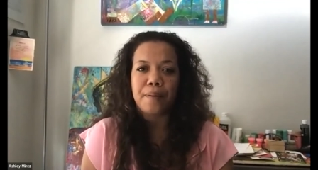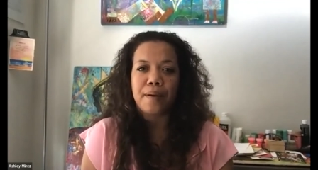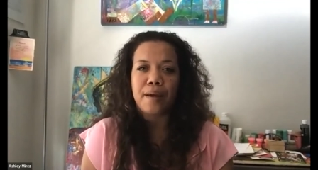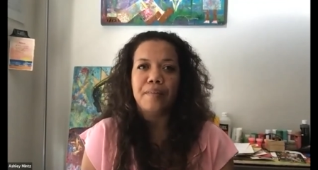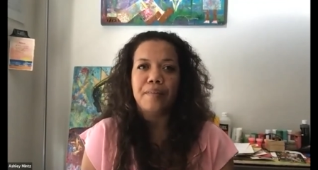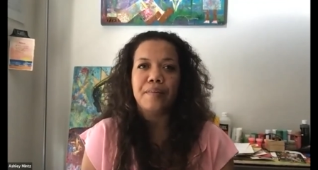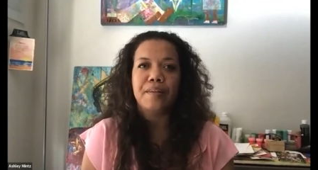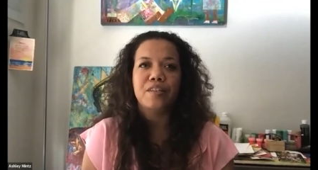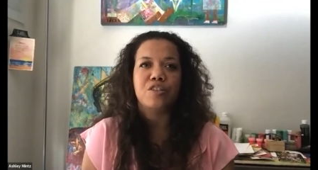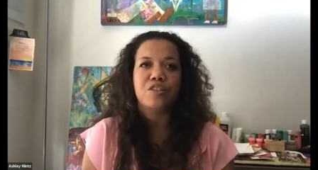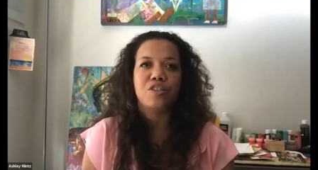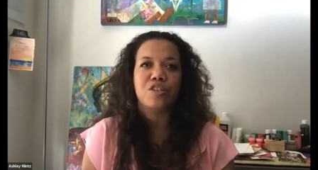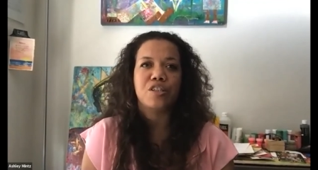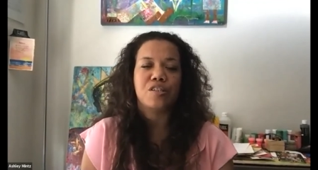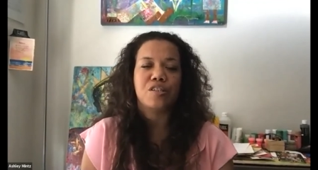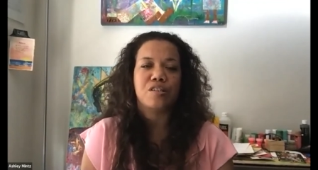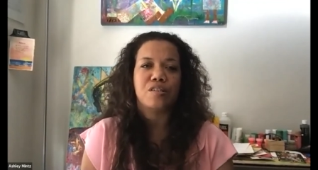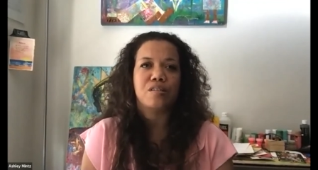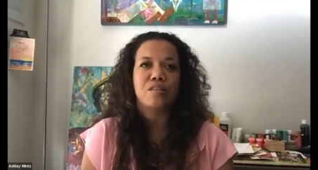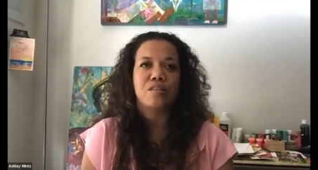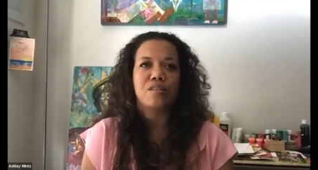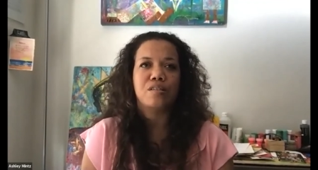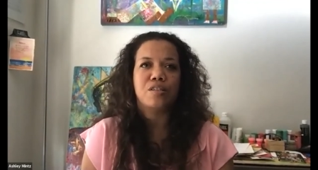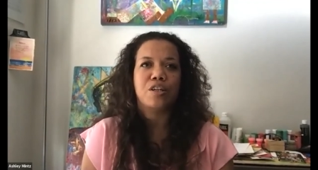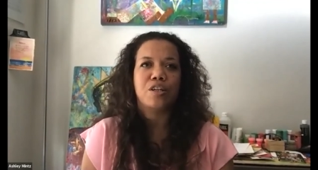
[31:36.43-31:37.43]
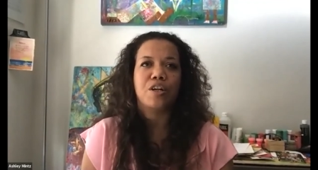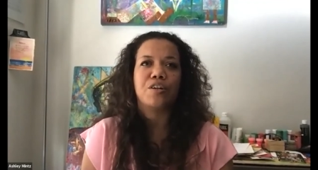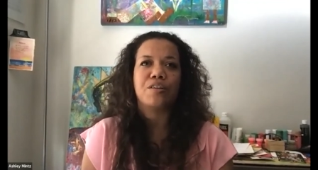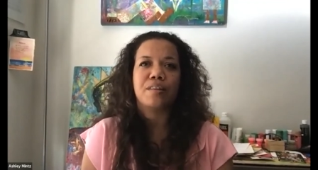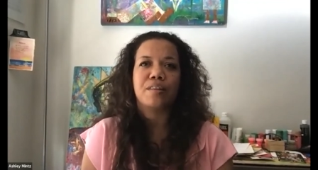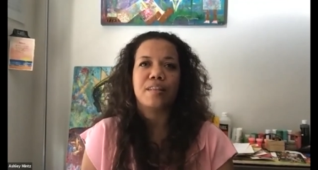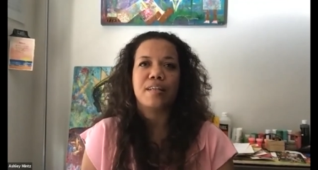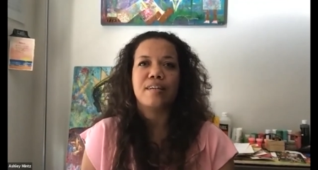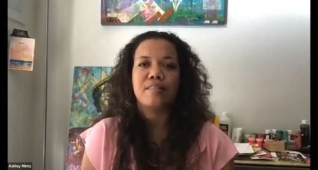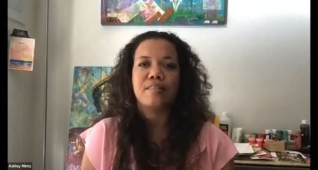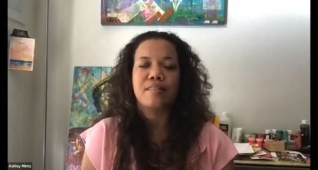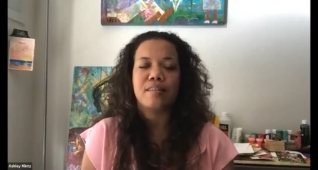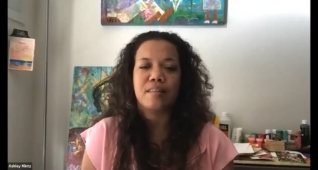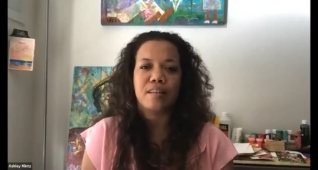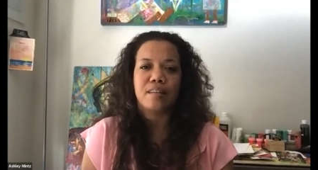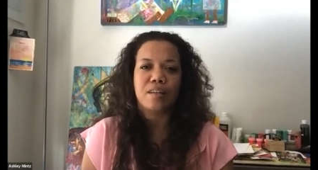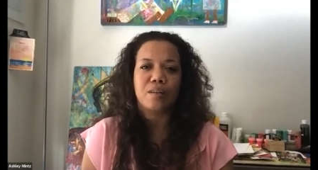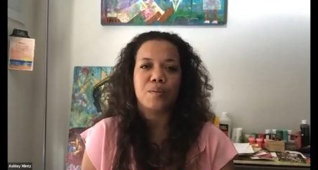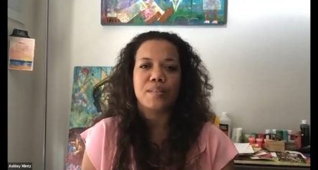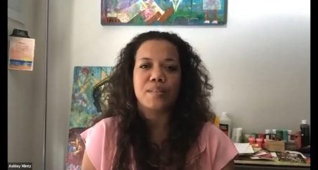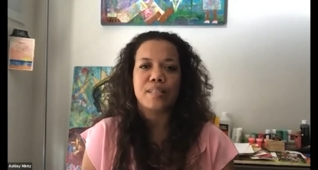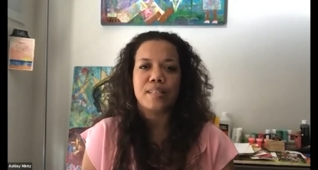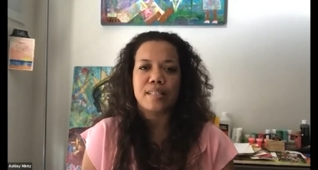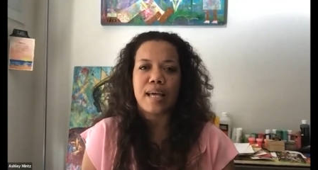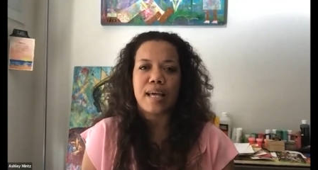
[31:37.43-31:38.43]
And then just certain things that they
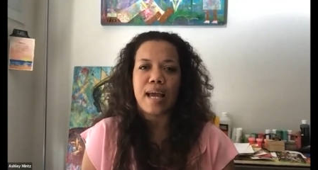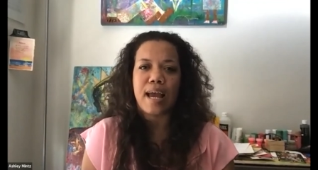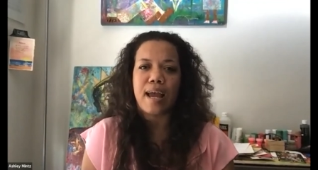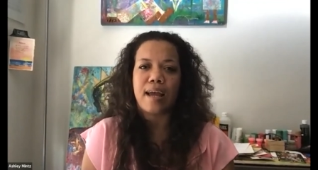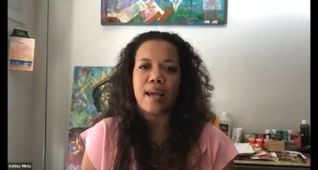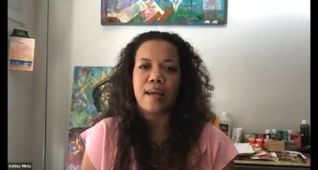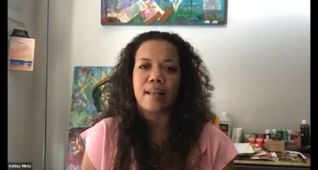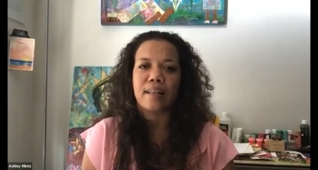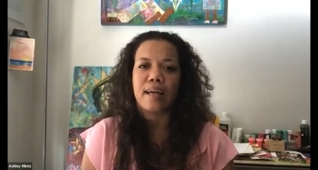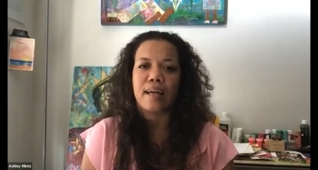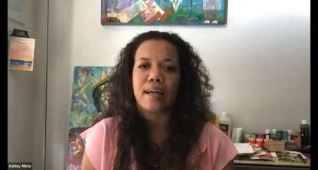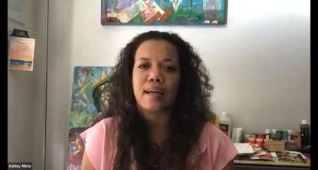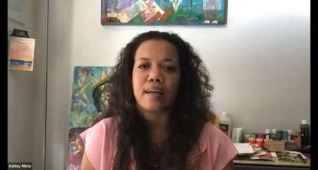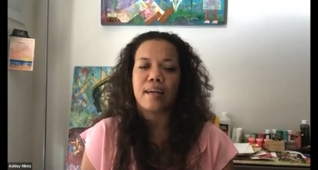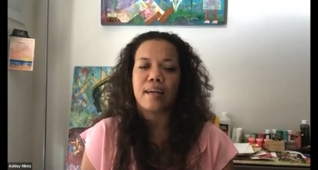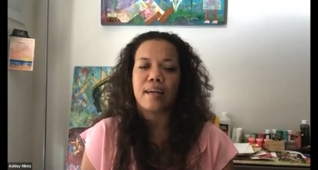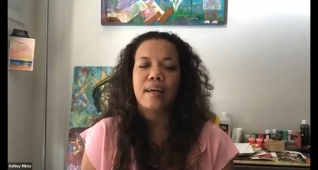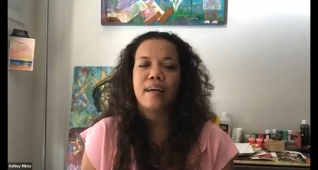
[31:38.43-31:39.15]
would say, like,